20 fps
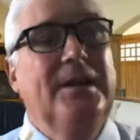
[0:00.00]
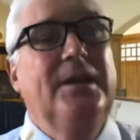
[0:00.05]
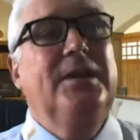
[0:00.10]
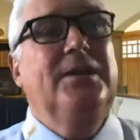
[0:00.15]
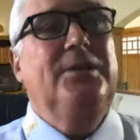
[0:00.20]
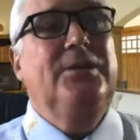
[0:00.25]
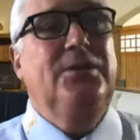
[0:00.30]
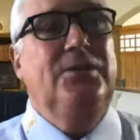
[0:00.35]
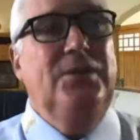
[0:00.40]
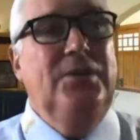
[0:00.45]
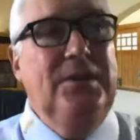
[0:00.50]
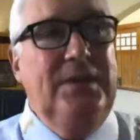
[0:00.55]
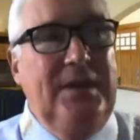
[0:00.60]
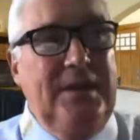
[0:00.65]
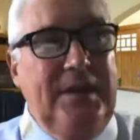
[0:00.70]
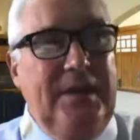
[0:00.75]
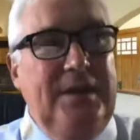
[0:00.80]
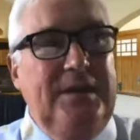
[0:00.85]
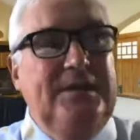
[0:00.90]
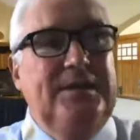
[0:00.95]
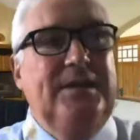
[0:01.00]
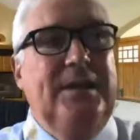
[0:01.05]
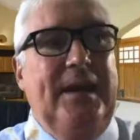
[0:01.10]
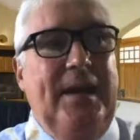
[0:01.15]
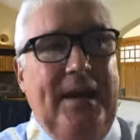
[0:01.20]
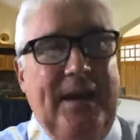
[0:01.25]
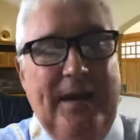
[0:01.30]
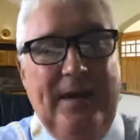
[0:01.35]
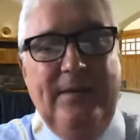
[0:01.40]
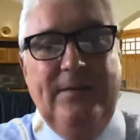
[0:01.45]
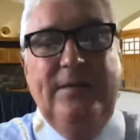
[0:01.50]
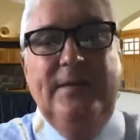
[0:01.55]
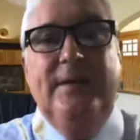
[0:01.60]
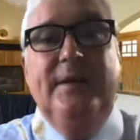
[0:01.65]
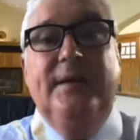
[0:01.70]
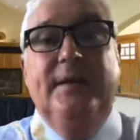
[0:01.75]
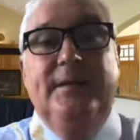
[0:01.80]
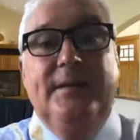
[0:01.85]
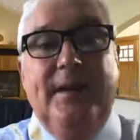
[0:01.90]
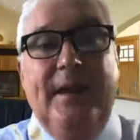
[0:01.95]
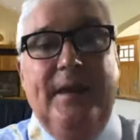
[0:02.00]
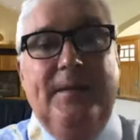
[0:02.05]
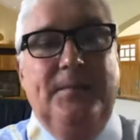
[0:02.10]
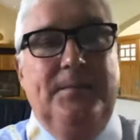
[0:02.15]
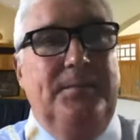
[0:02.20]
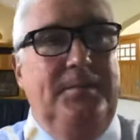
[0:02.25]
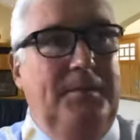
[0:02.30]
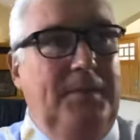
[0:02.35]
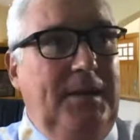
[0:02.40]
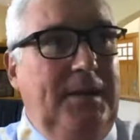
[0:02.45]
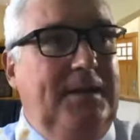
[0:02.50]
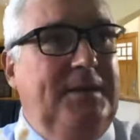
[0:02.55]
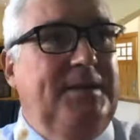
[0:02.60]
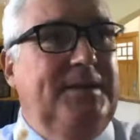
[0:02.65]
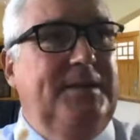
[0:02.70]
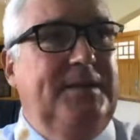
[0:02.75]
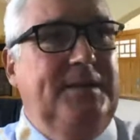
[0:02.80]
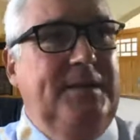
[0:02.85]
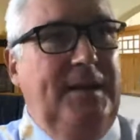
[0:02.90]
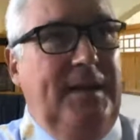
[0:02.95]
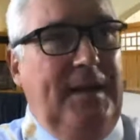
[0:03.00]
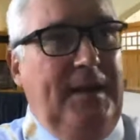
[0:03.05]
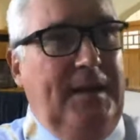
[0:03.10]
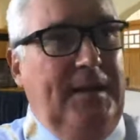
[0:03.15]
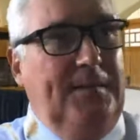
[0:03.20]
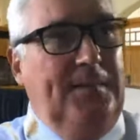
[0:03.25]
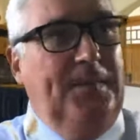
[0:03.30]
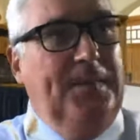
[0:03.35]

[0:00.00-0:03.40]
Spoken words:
You need to have that mix there.